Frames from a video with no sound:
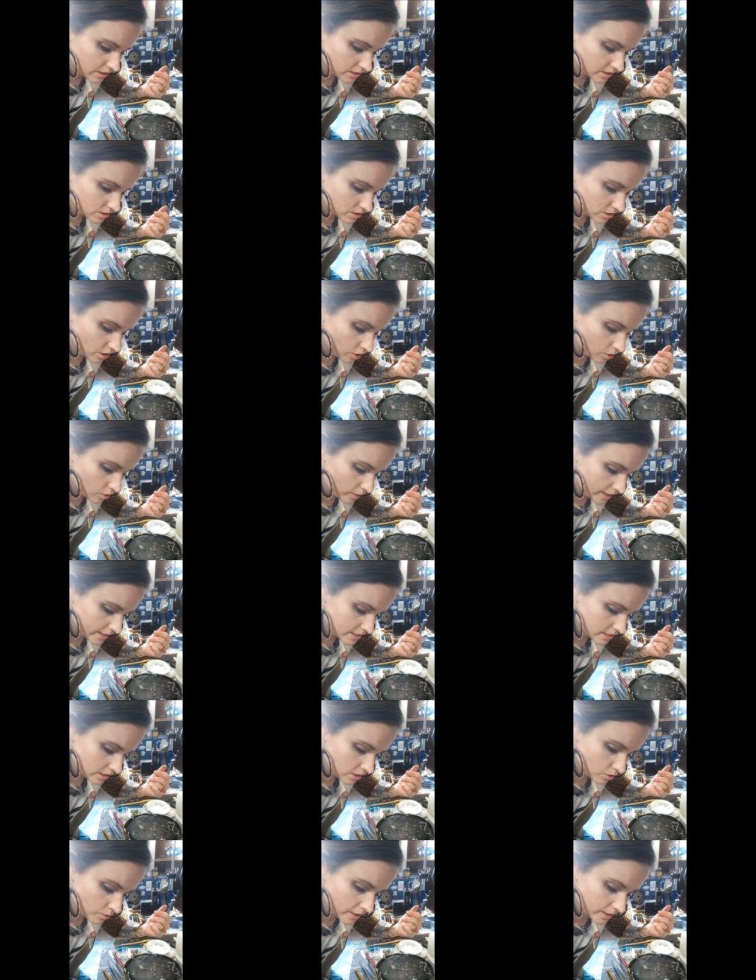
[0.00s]
So I
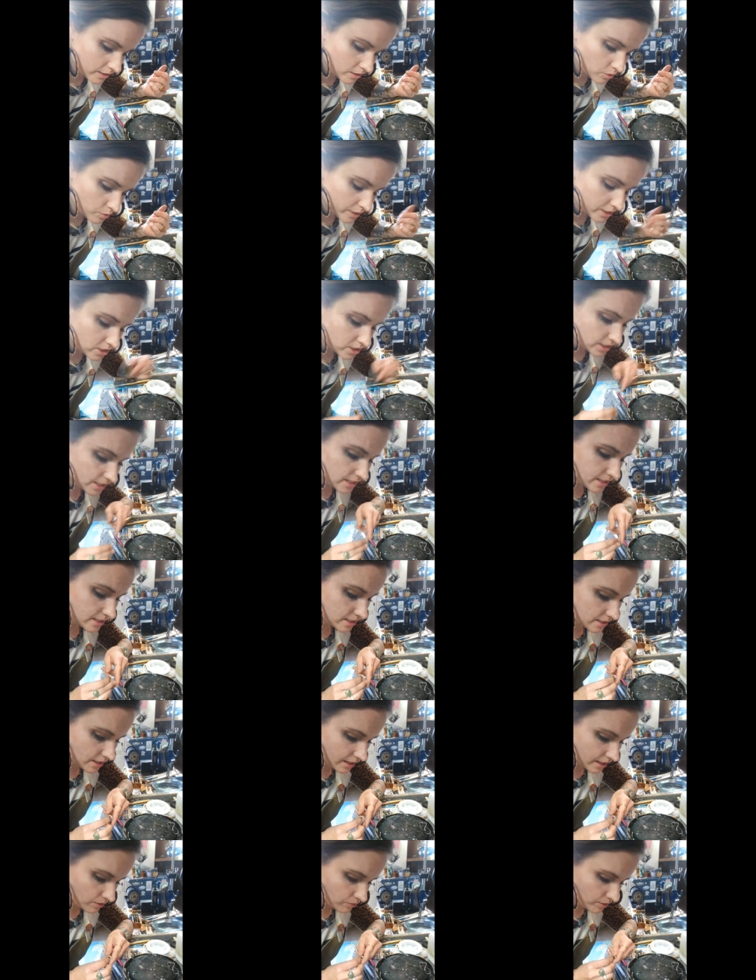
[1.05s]
did go ahead and quench
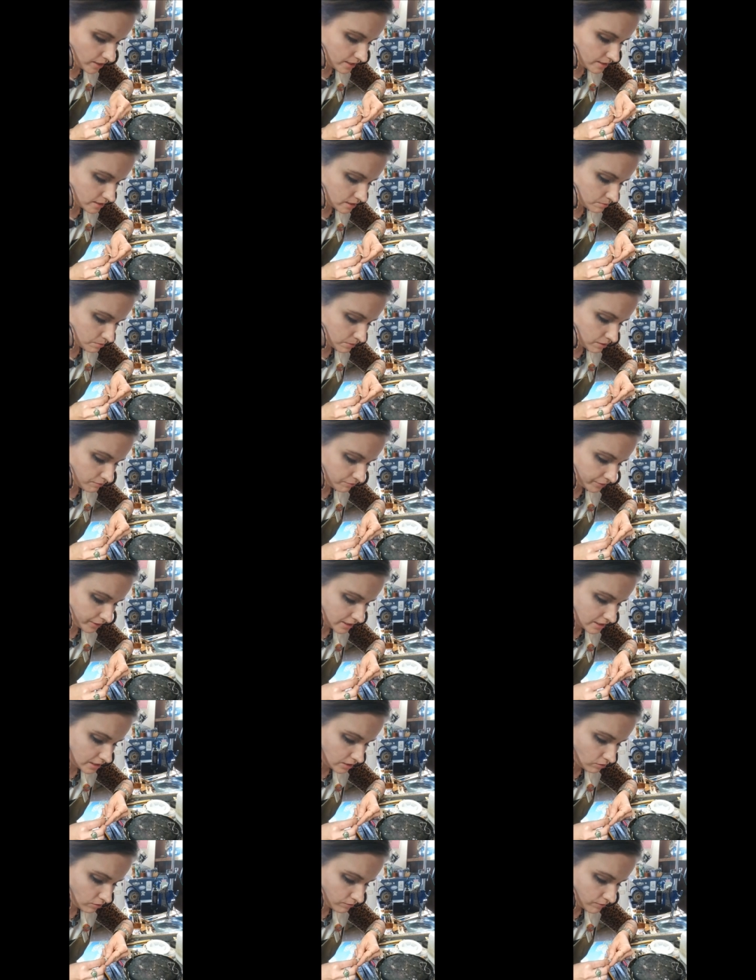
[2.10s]
these. I read some
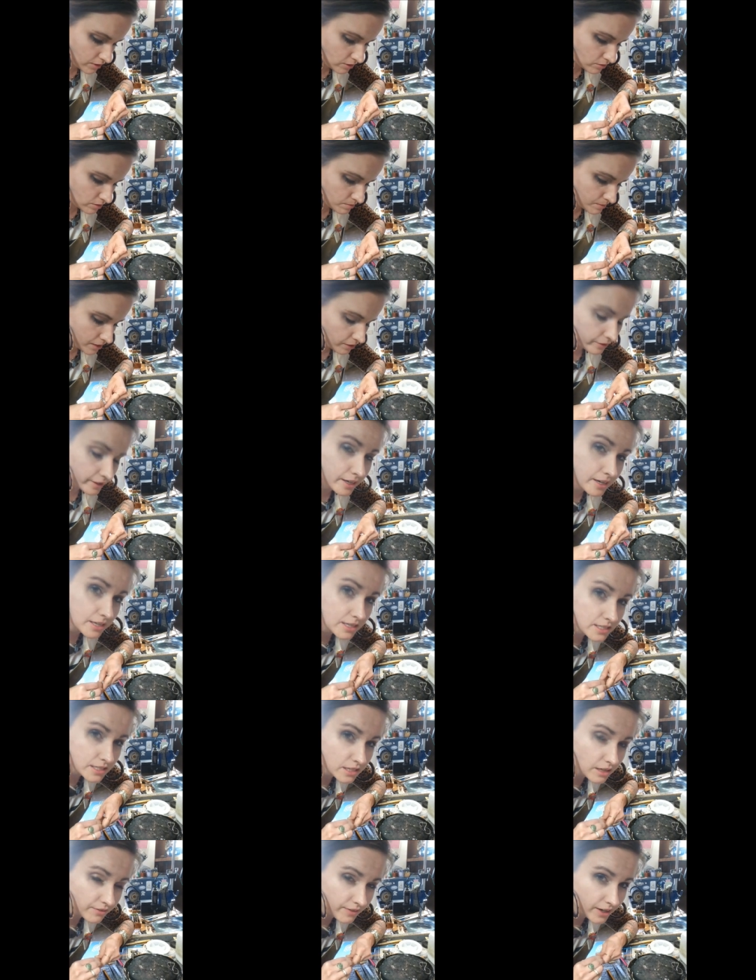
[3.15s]
conflicting reviews about letting
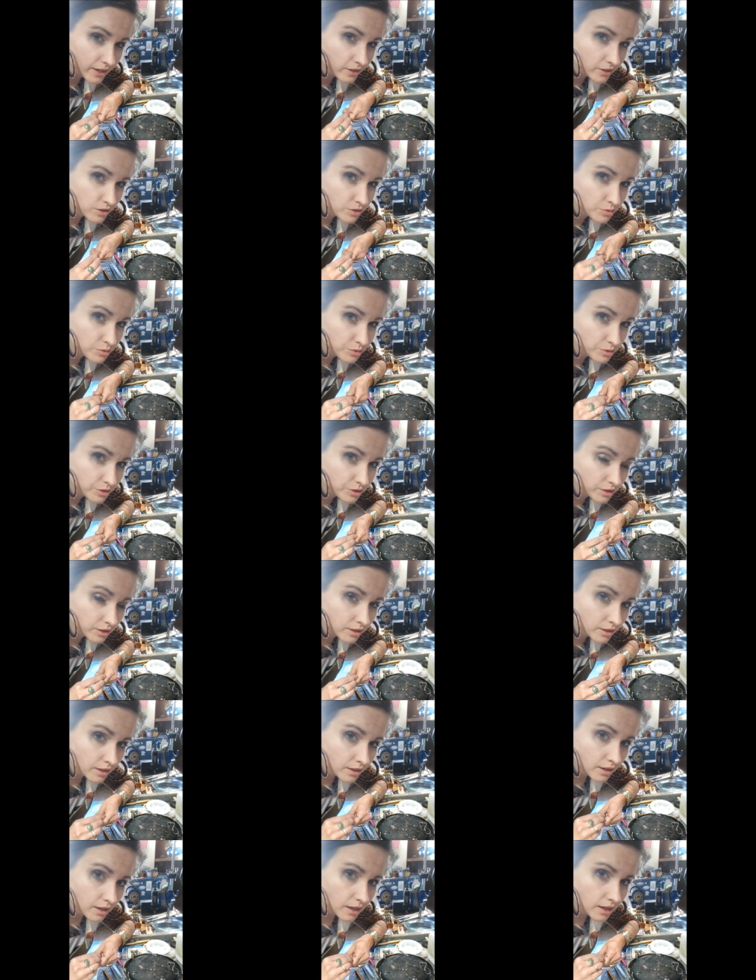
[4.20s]
stuff air cool
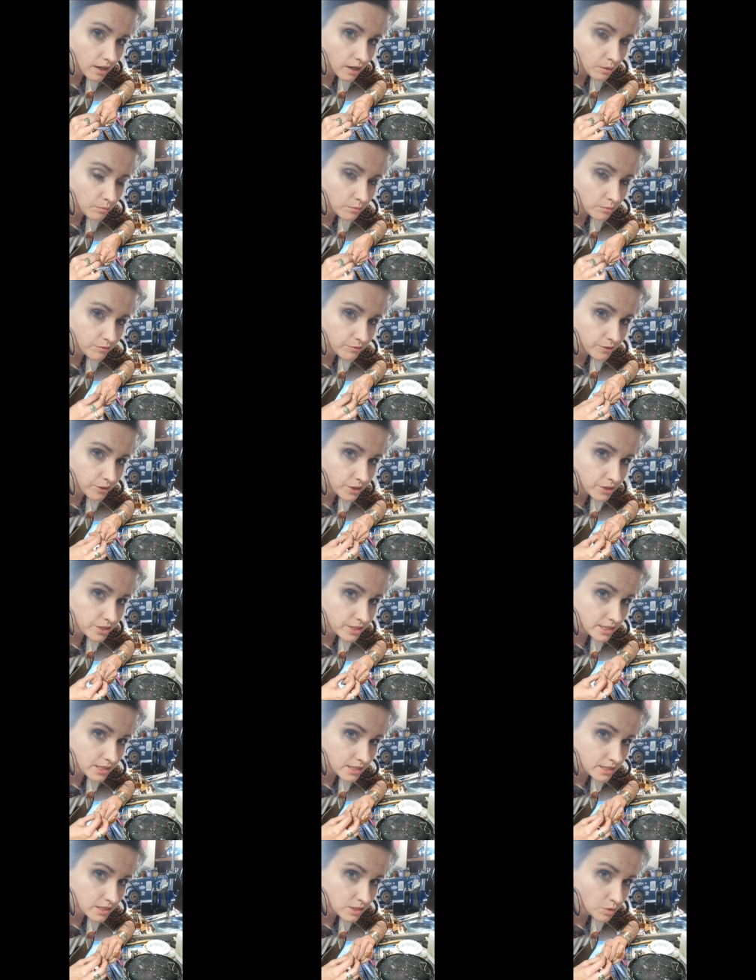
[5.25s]
um,
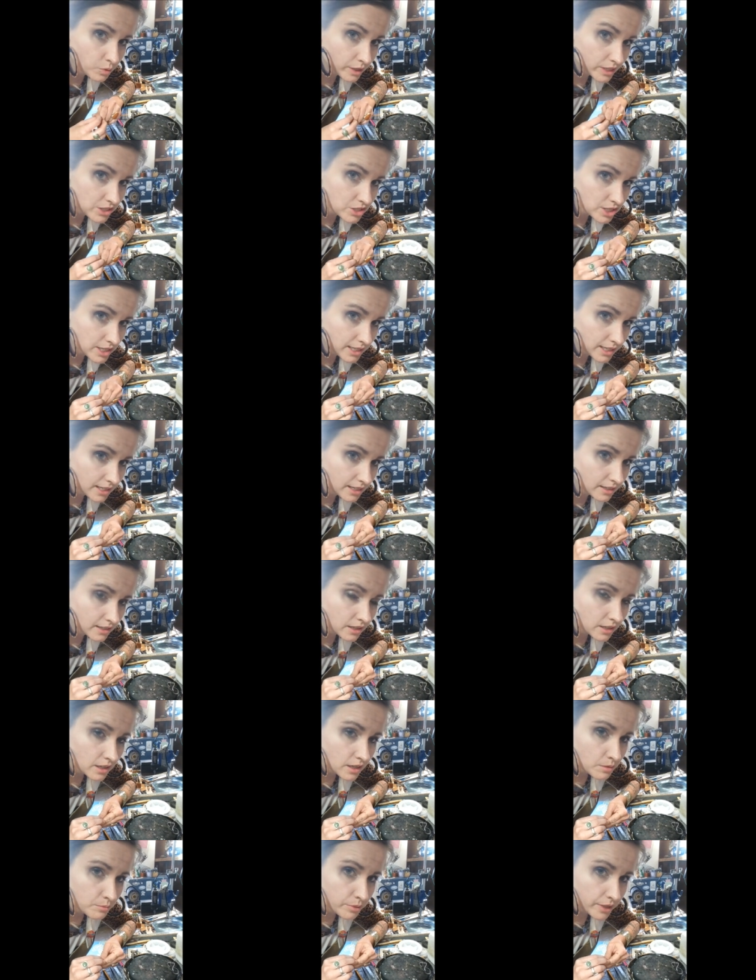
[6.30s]
versus quenching it.
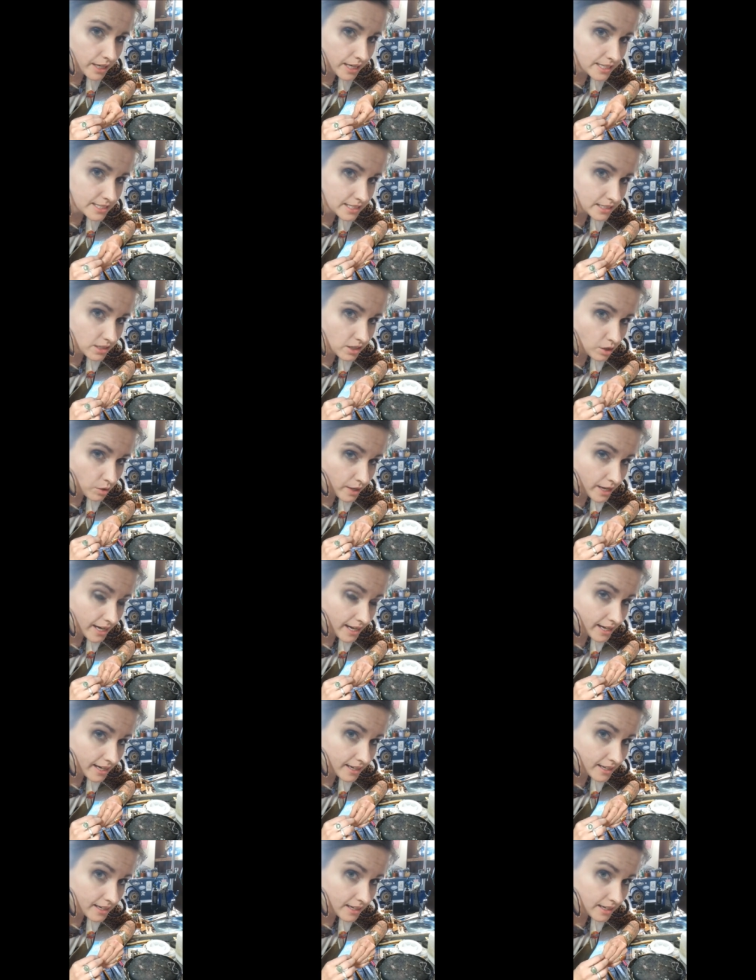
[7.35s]
But I did go
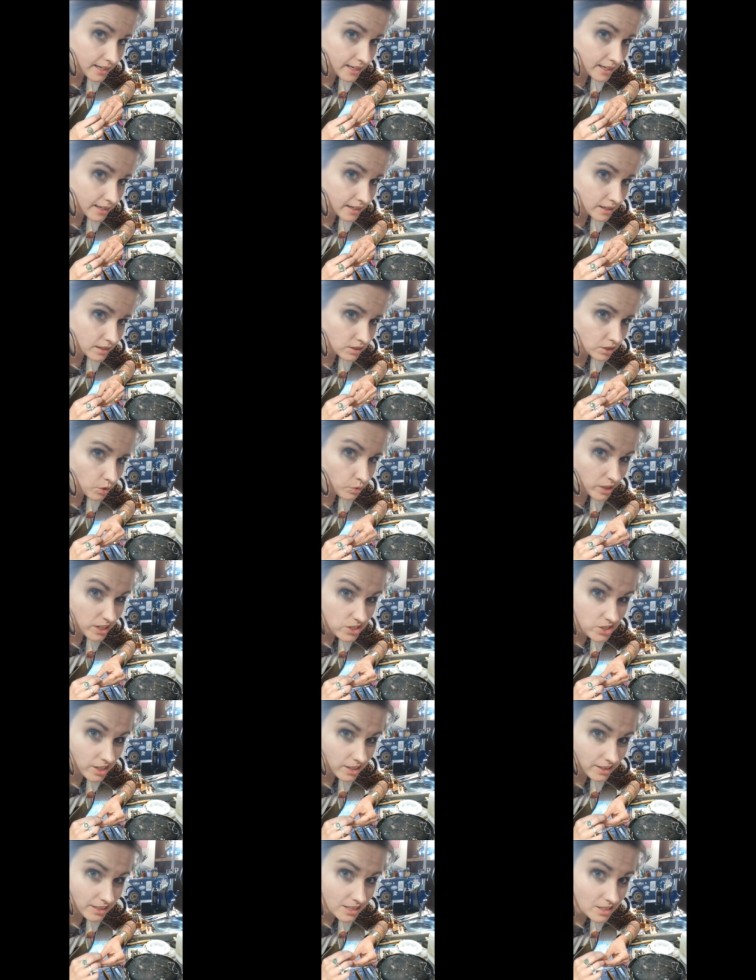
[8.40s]
ahead and
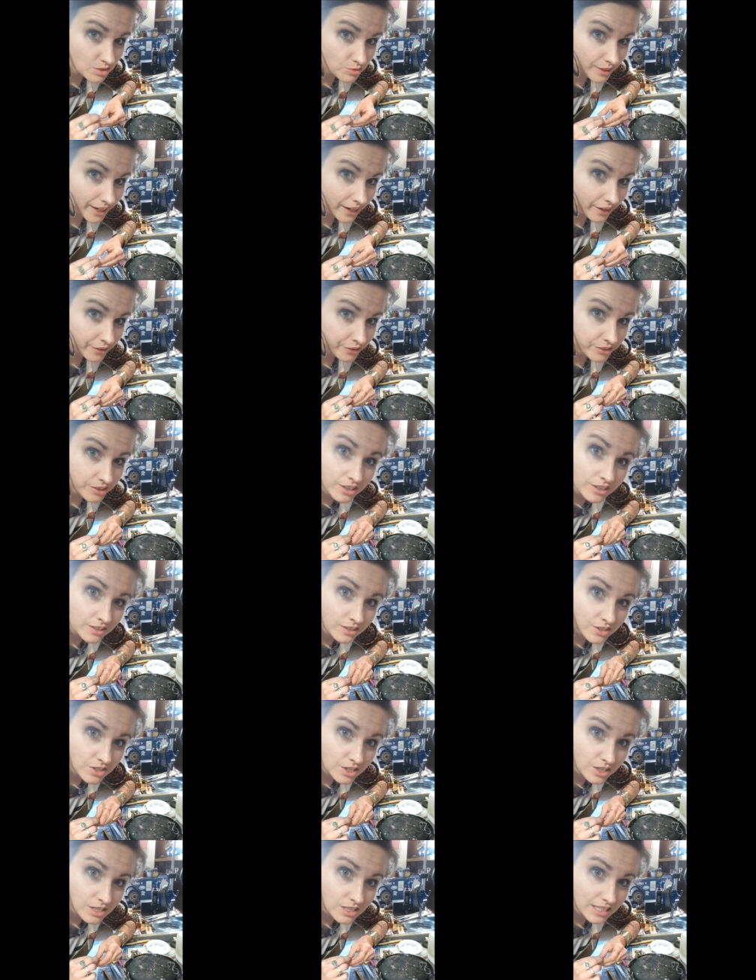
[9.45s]
quench it this round
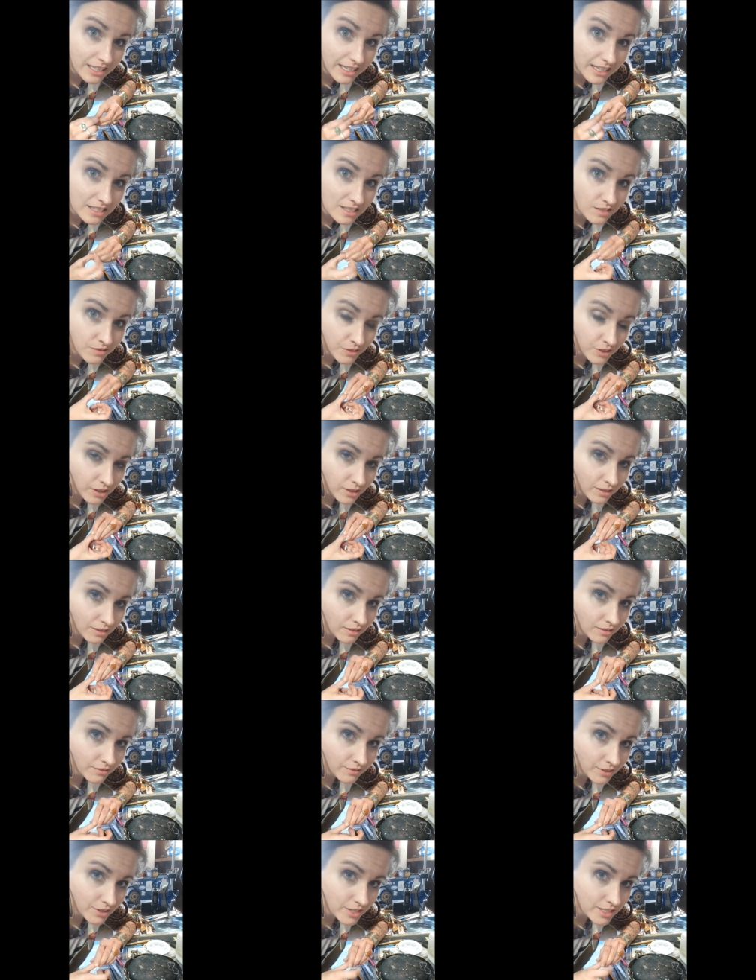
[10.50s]
just I guess for
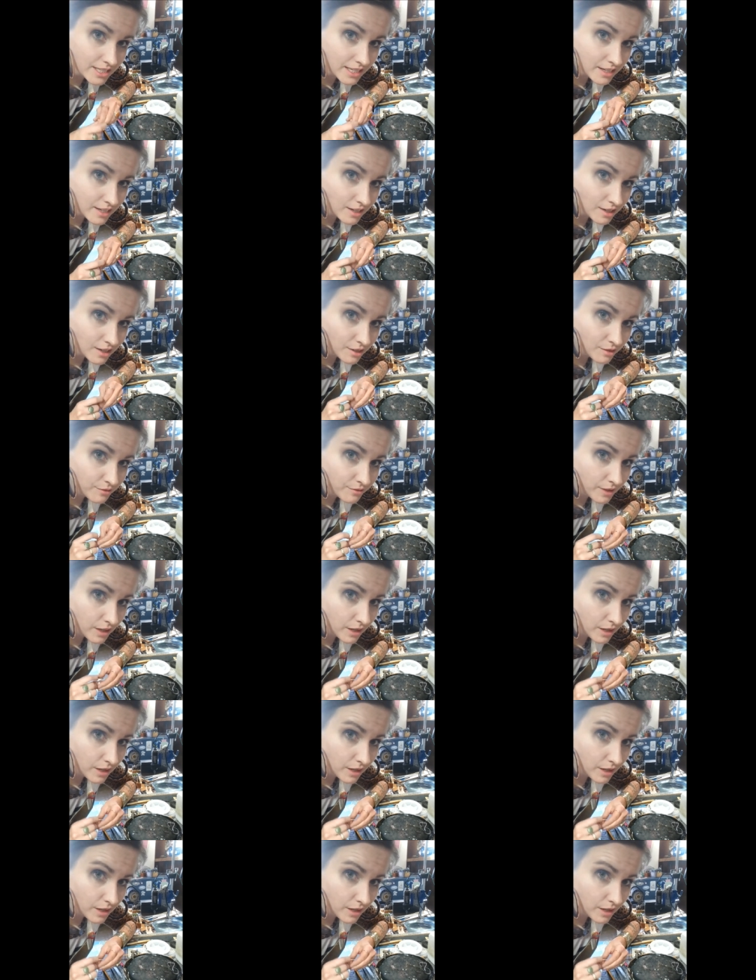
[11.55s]
for sake of,